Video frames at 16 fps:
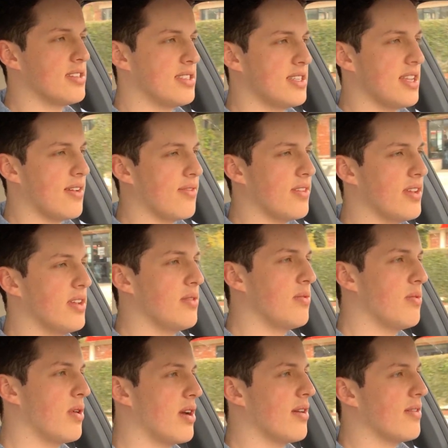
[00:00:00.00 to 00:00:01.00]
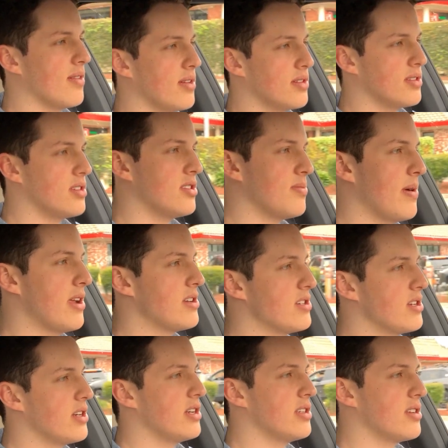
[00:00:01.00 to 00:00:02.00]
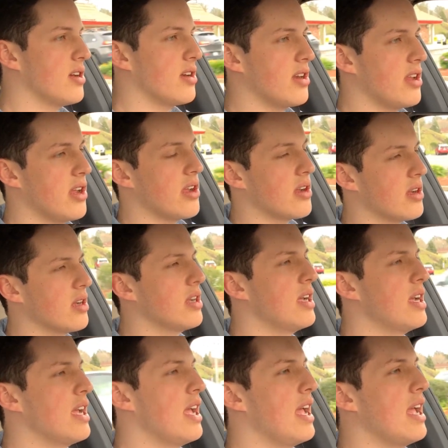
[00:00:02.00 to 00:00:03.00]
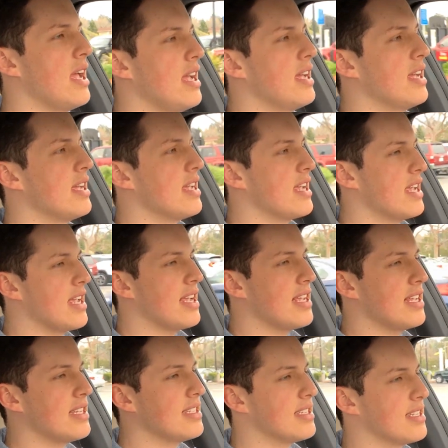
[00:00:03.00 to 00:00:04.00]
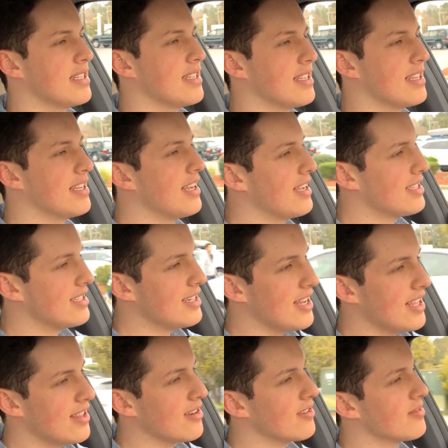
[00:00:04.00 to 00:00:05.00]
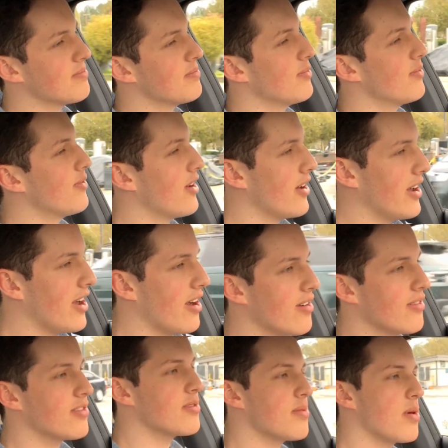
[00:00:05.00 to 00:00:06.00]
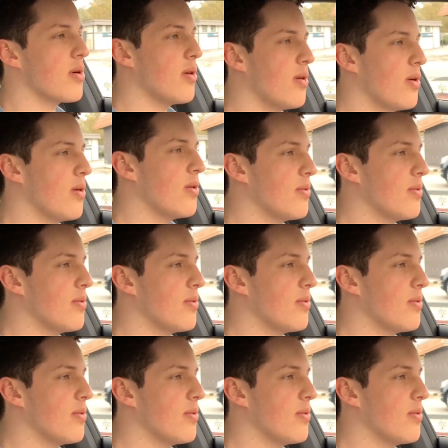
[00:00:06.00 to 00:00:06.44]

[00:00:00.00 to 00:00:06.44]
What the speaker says: definitely whatever suspension is on here it's neither very comfortable